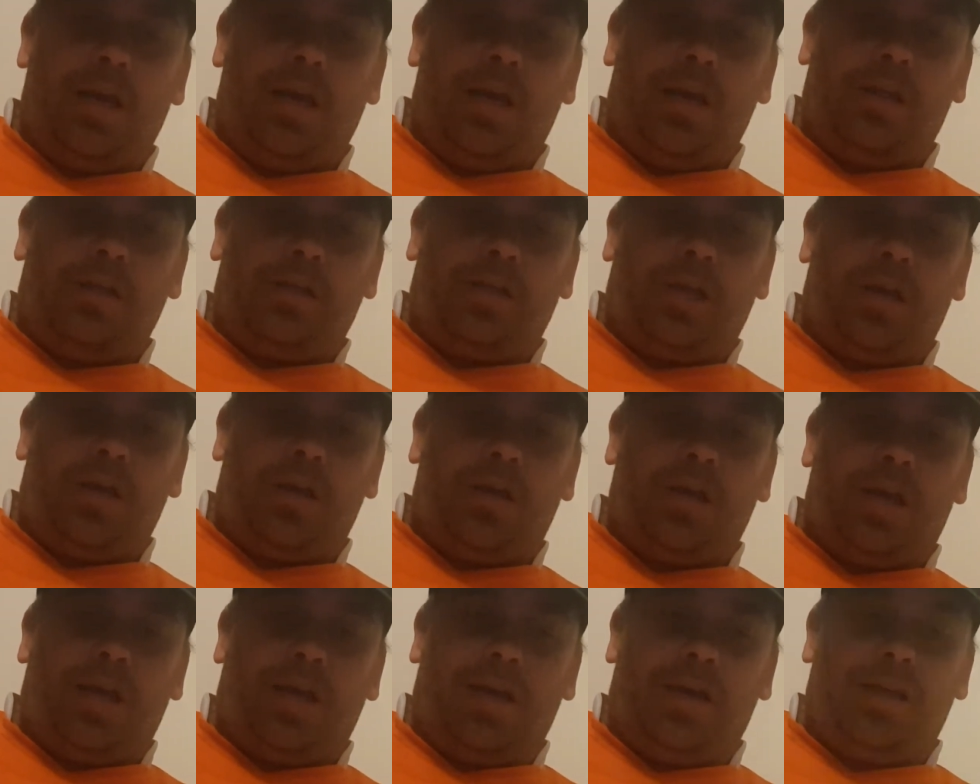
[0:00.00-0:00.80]
So
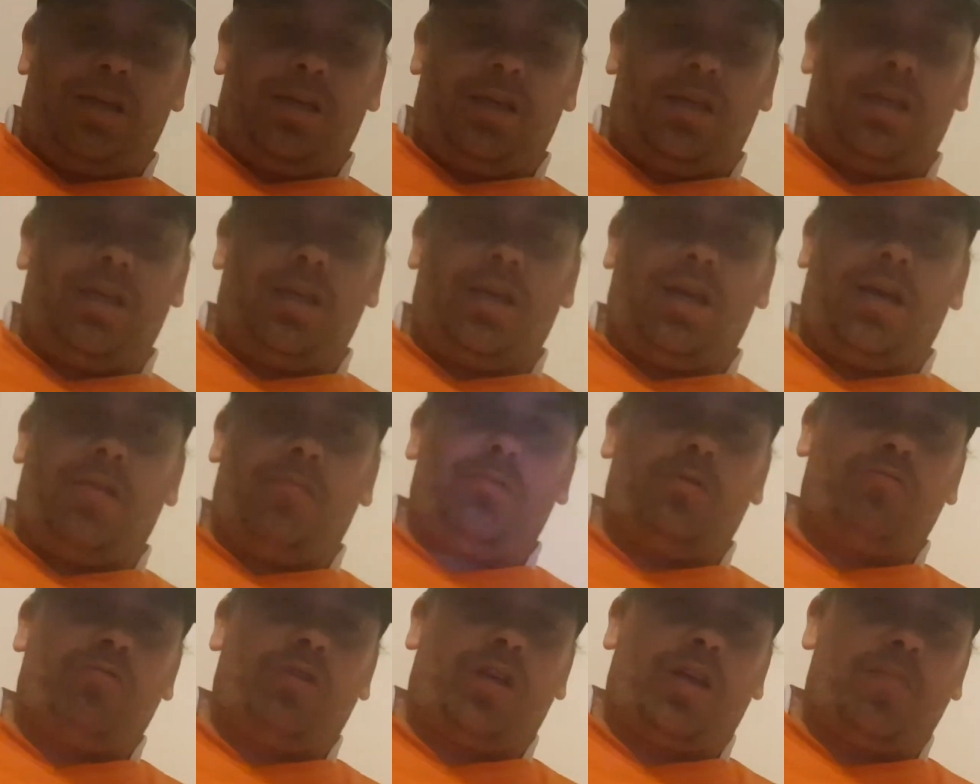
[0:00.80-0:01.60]
yeah, I
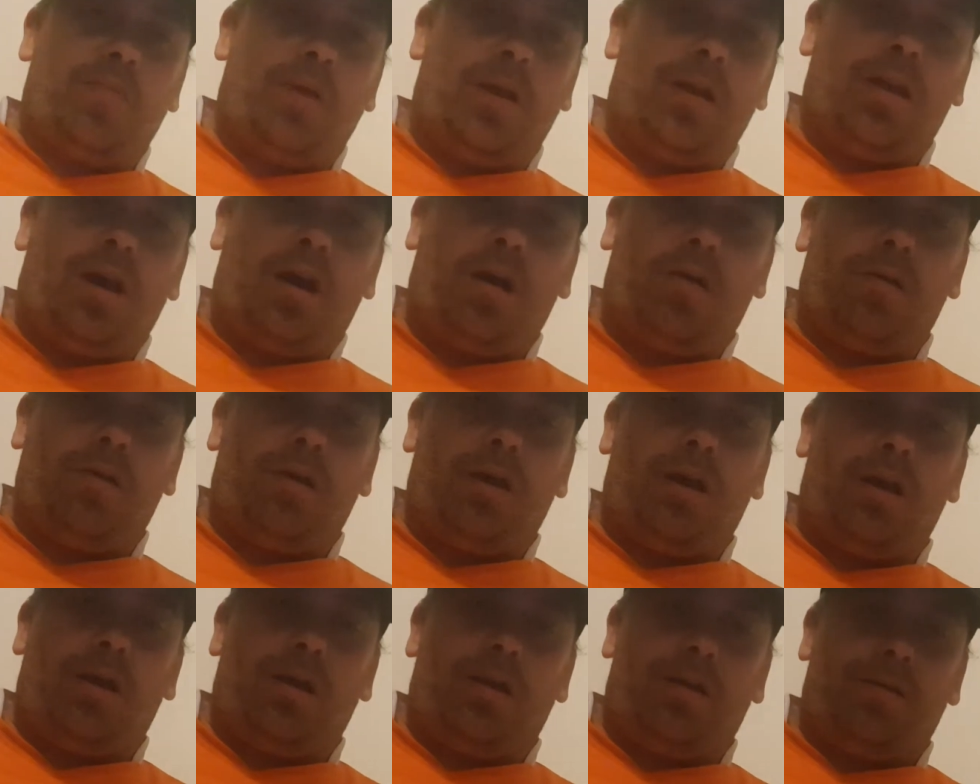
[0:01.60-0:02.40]
would recommend.
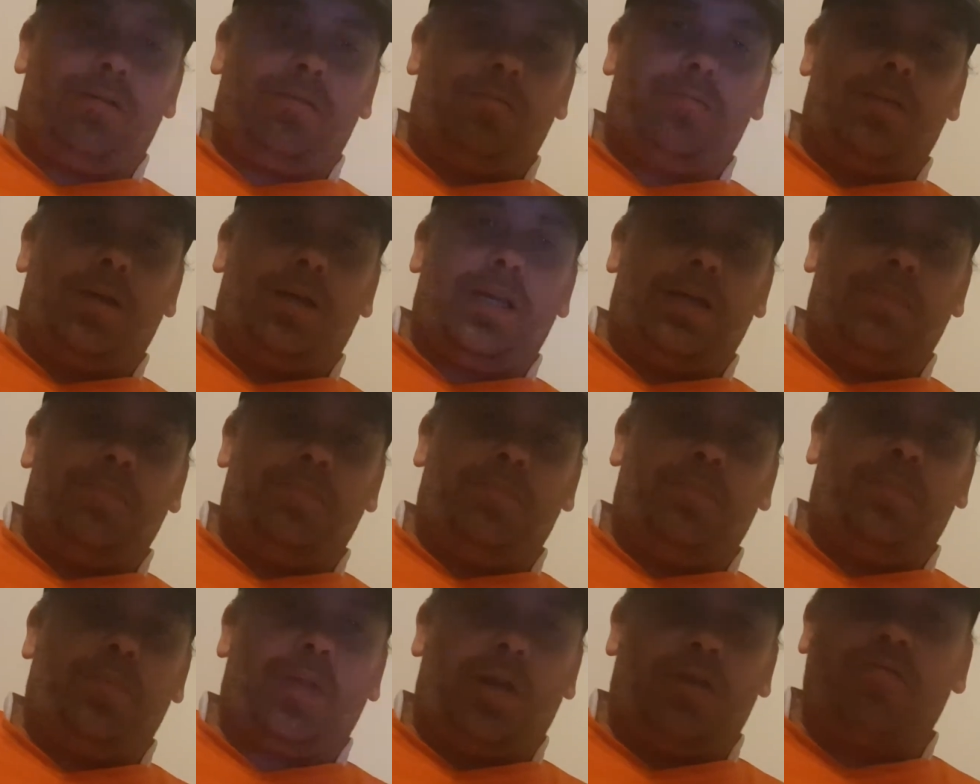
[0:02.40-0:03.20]
I
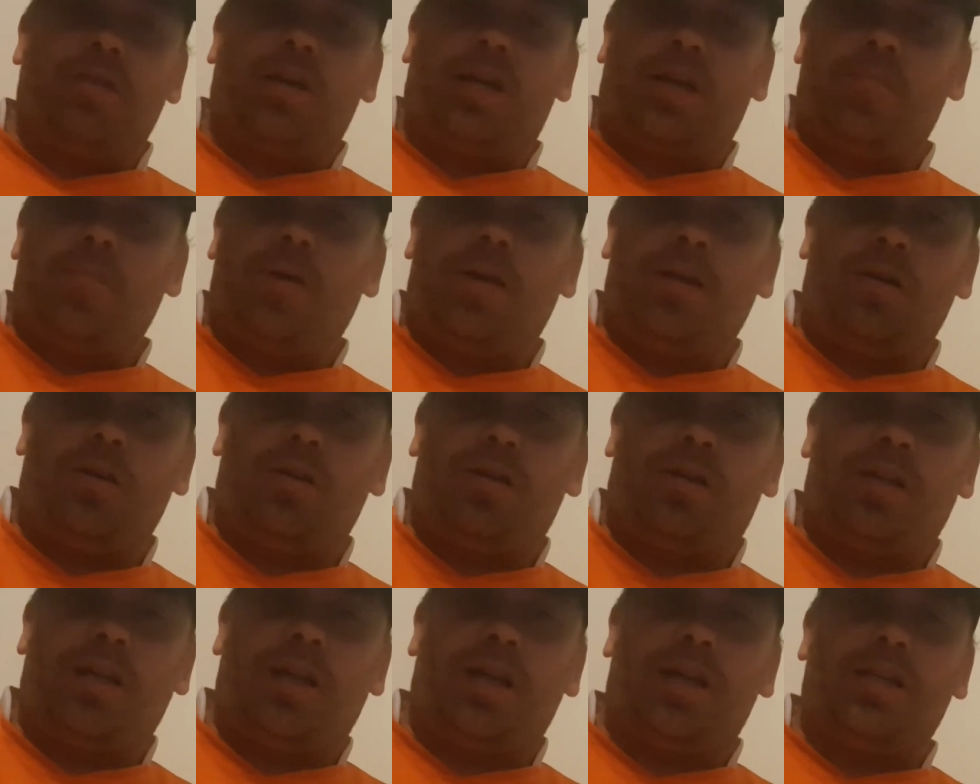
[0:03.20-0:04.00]
recommend
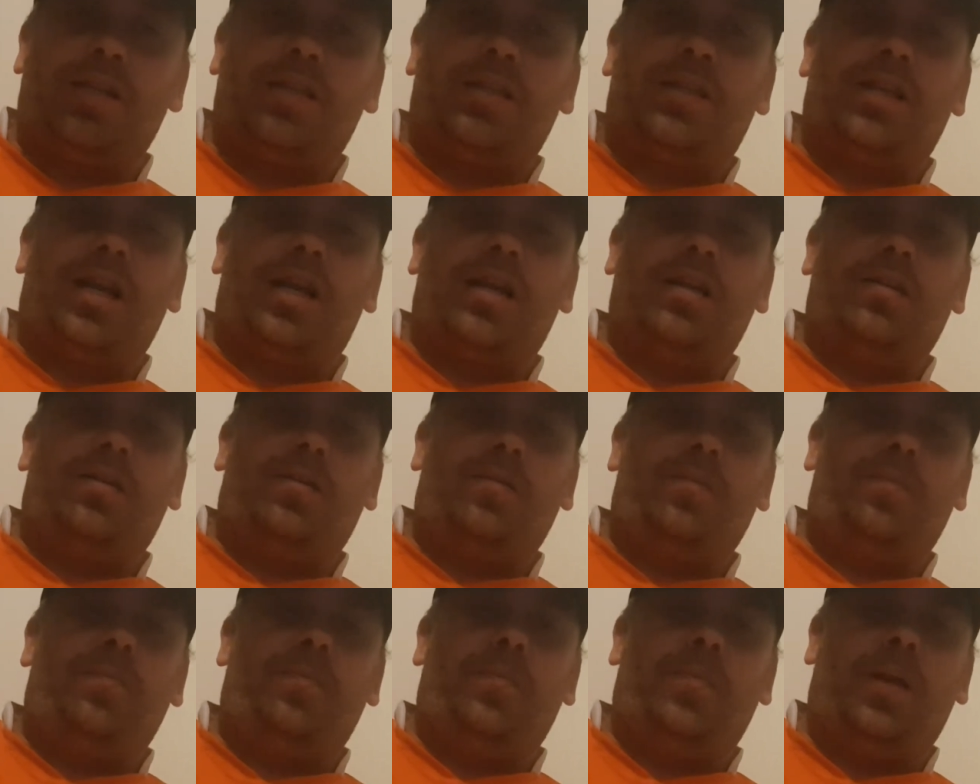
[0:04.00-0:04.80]
looking at his
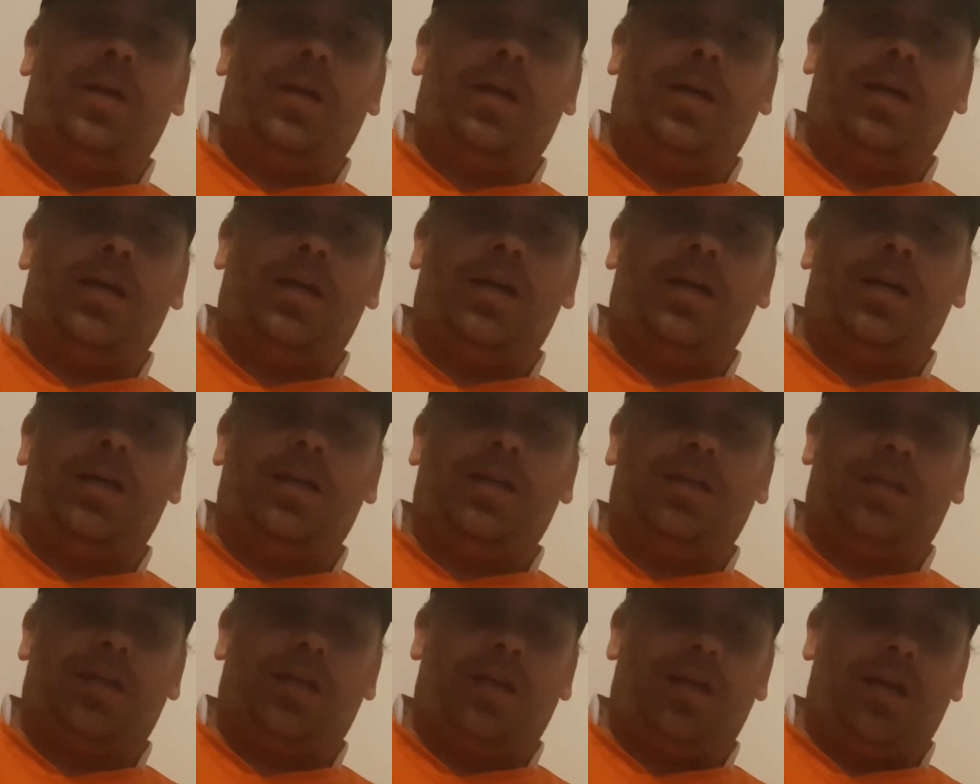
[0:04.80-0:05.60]
channel
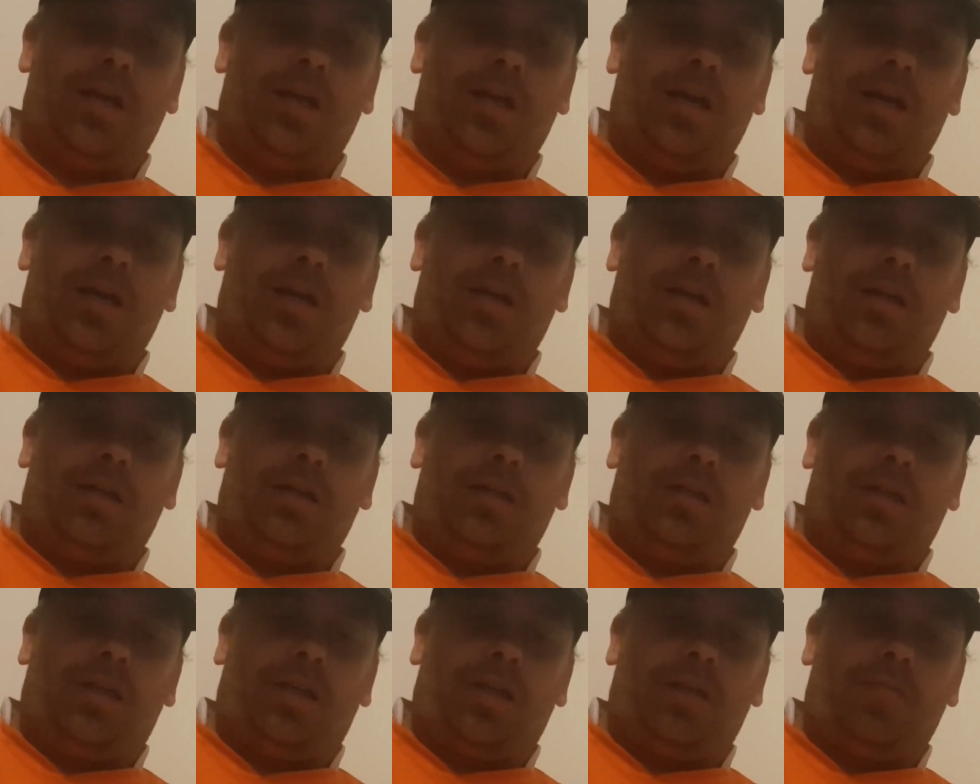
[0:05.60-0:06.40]
and
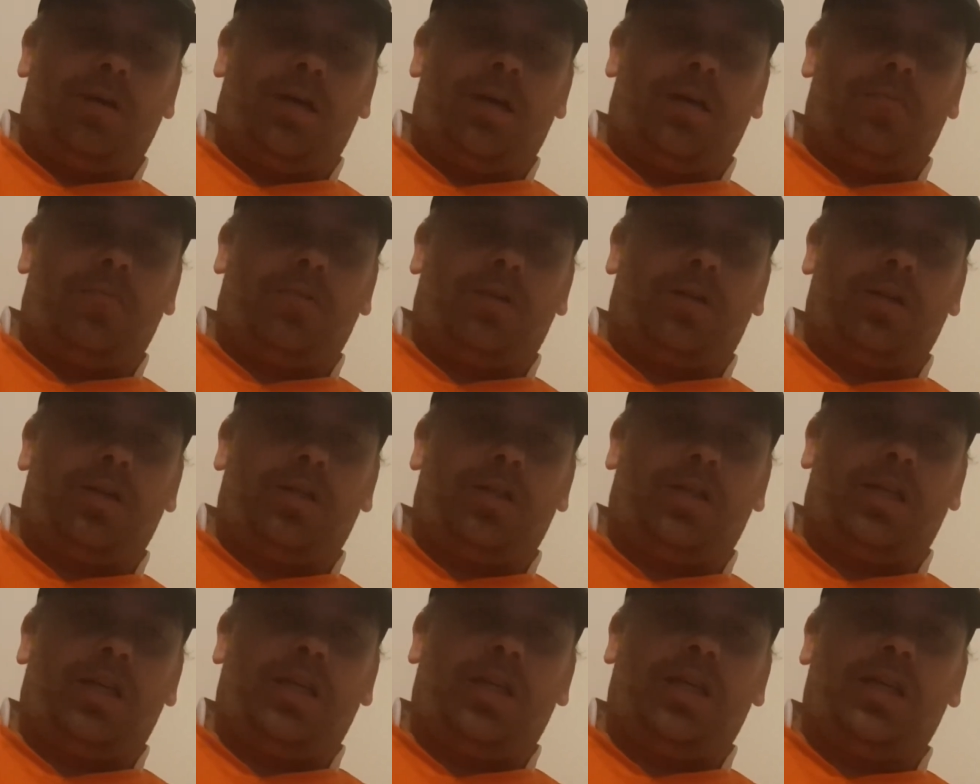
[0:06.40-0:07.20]
checking him out because
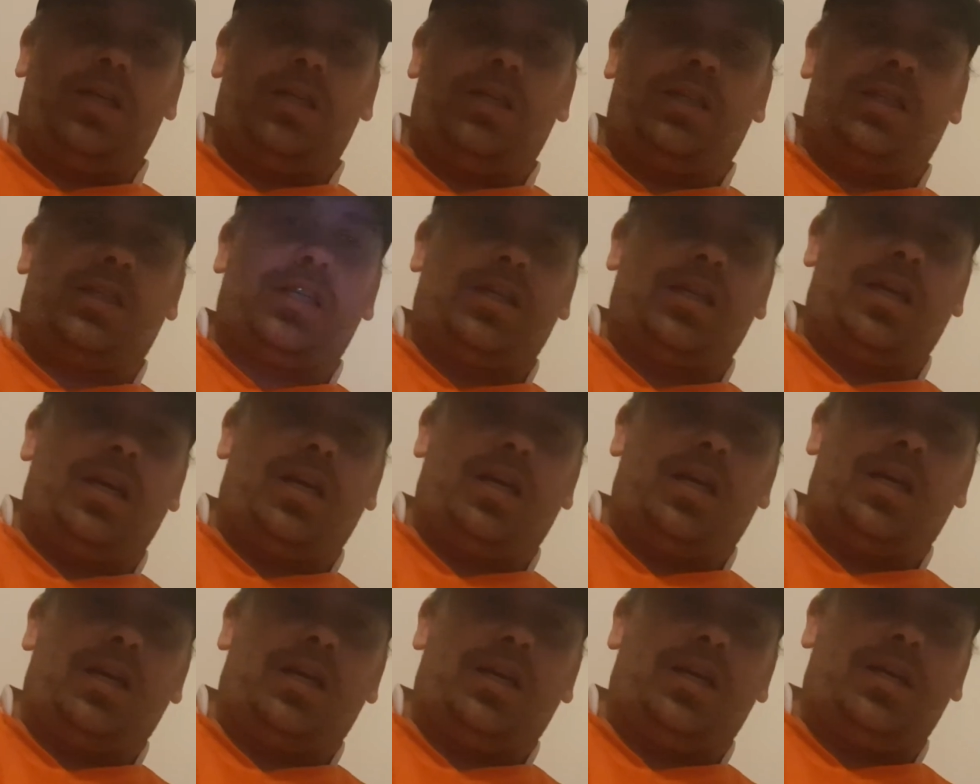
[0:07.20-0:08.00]
he's
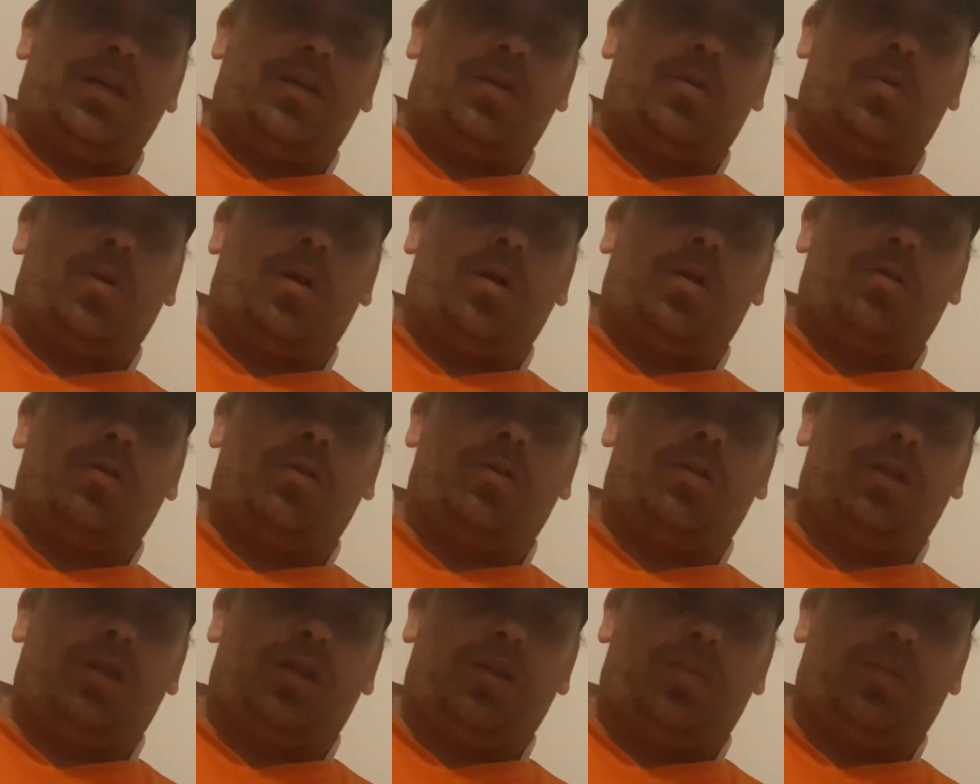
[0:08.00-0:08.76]
quite good.